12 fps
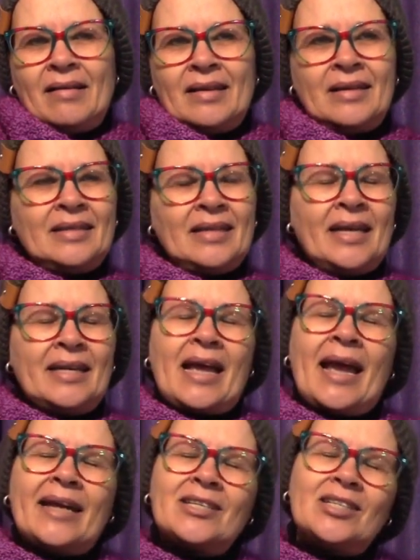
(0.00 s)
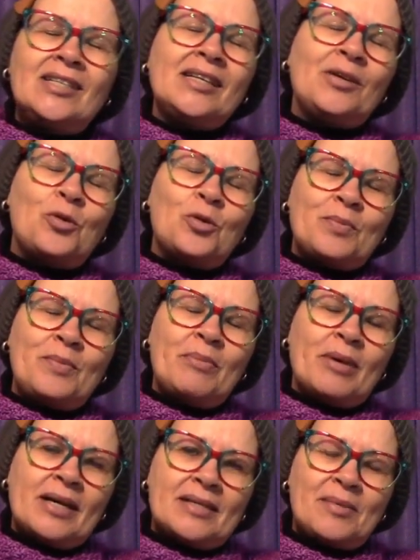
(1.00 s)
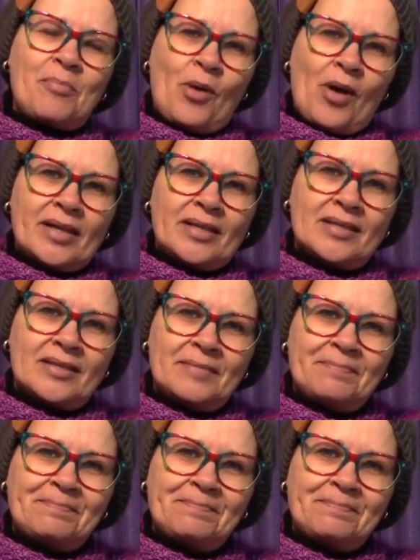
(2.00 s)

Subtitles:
it actually caught me by surprise.